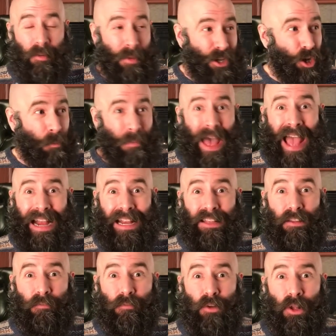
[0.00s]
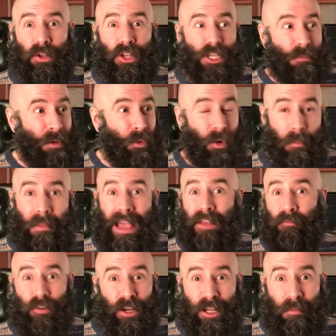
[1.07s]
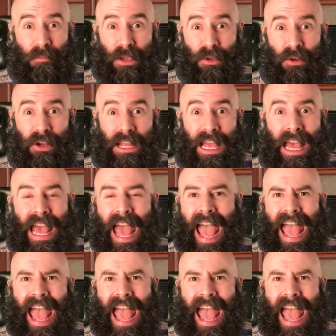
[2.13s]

I mean, you're packing the fullness, but we're made for community.